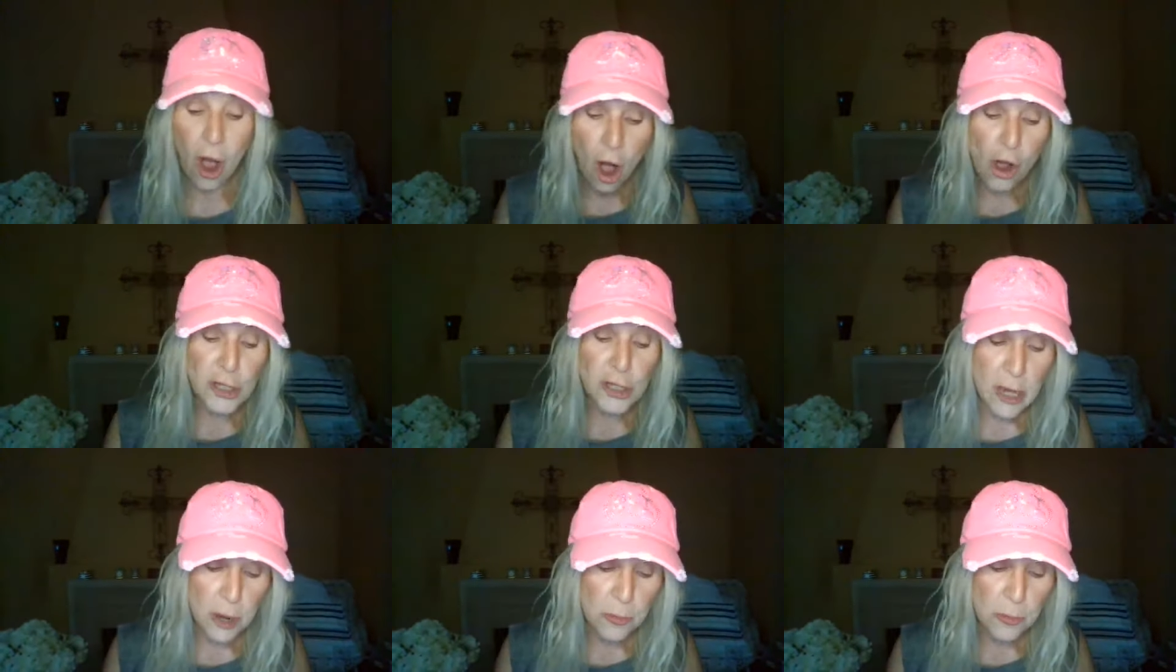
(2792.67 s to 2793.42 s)

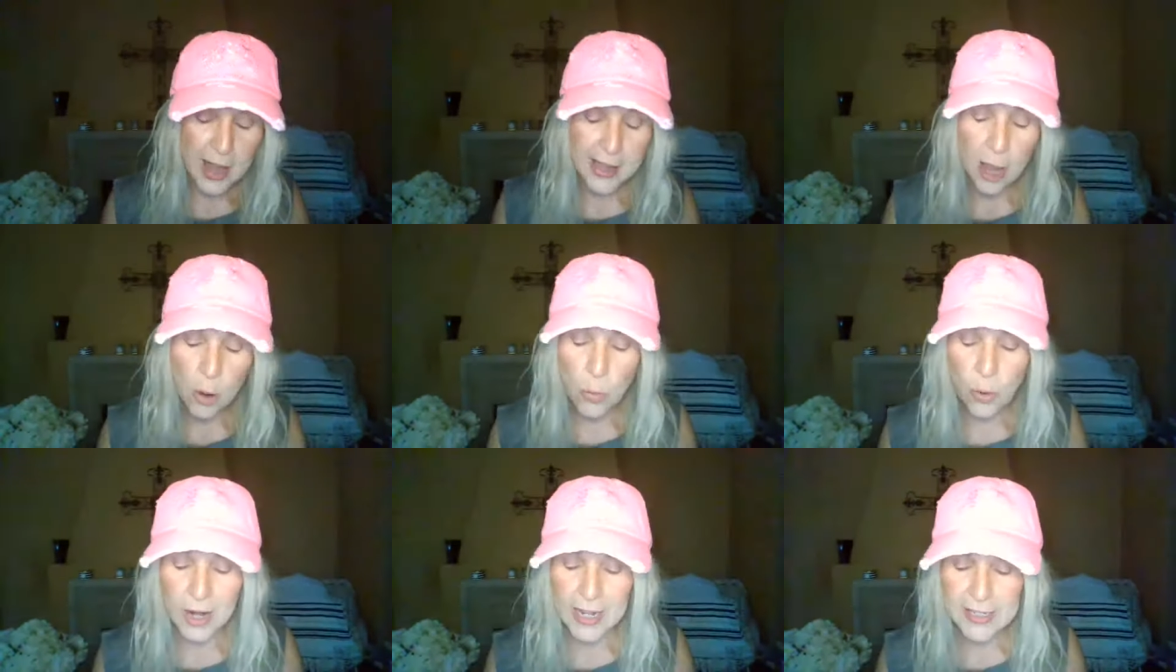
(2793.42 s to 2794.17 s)
Also blackout
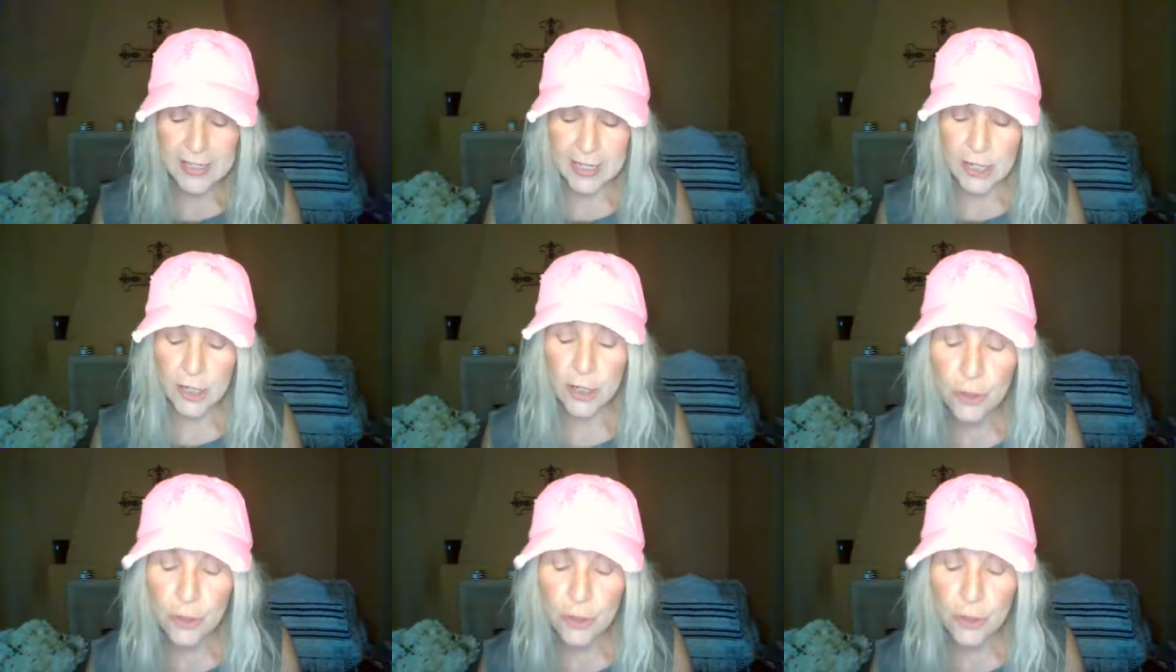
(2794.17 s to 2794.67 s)
warnings in New